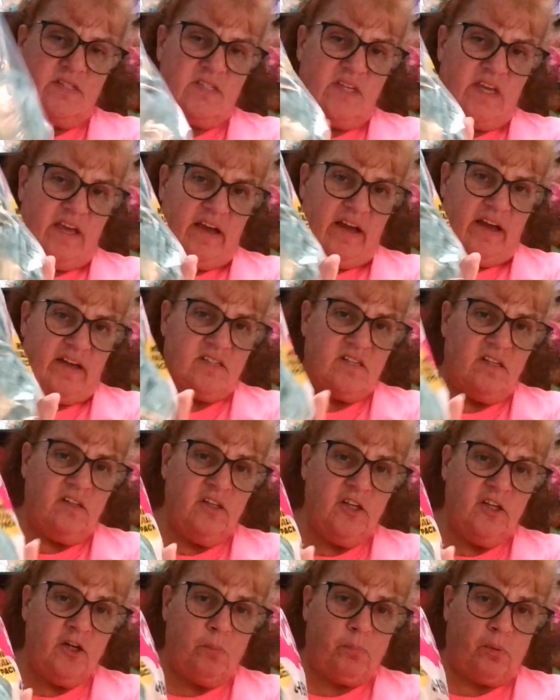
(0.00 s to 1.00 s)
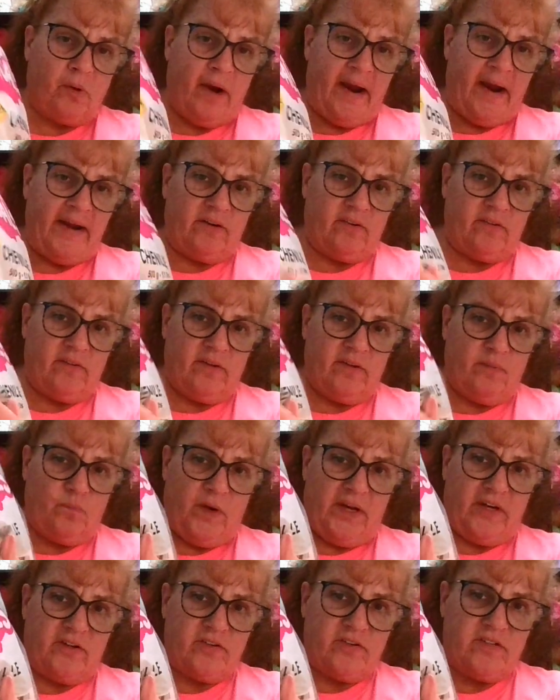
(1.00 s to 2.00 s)
It's a little brighter than
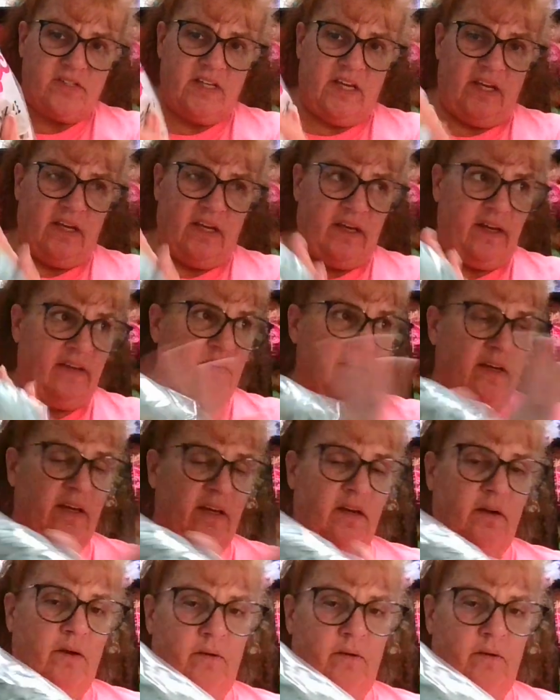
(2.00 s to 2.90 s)
what you're seeing, I think.